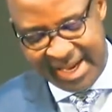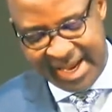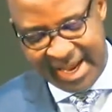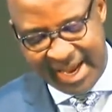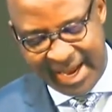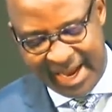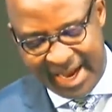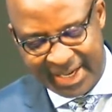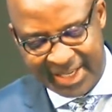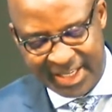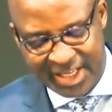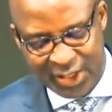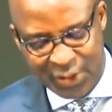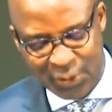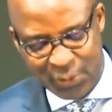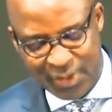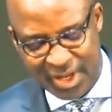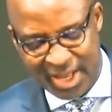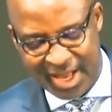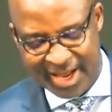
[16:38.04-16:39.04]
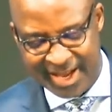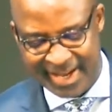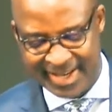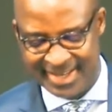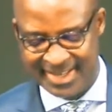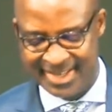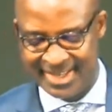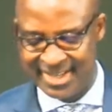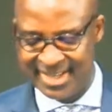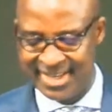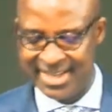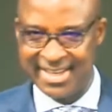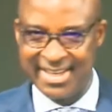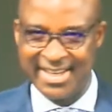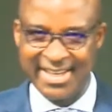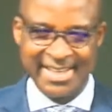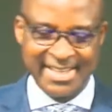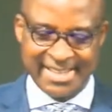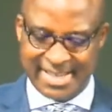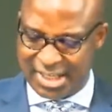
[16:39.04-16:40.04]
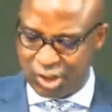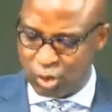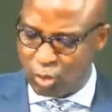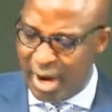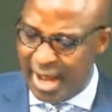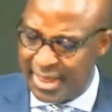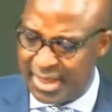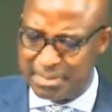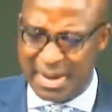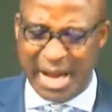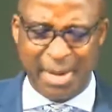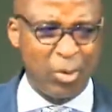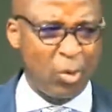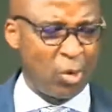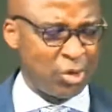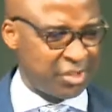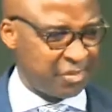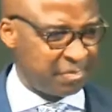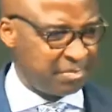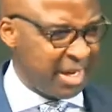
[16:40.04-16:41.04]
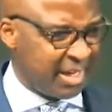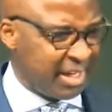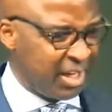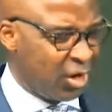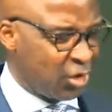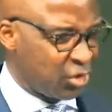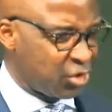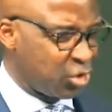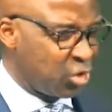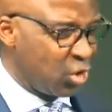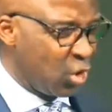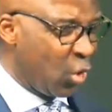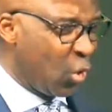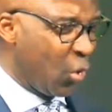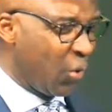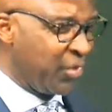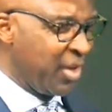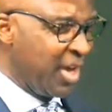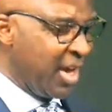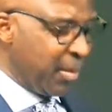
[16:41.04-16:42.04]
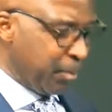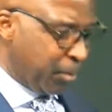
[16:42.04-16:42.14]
Hallelujah. That's why the Bible was making us to know.